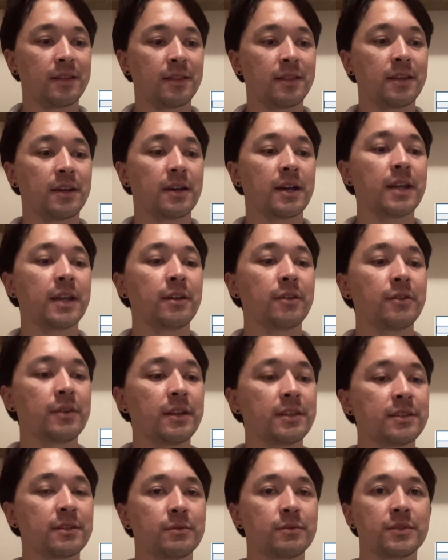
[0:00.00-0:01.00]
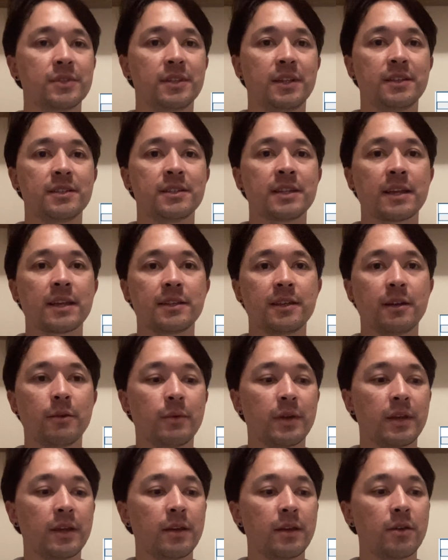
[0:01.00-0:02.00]
that I noticed was the static
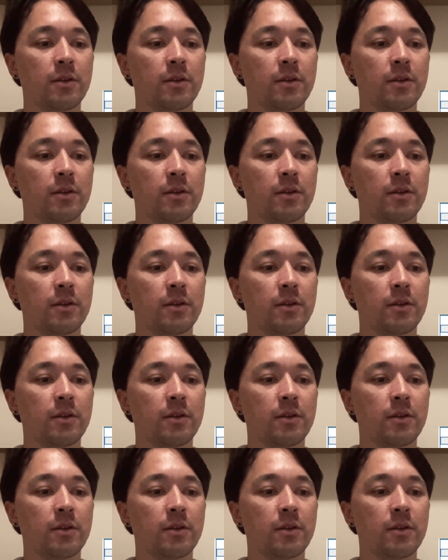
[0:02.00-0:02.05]
weight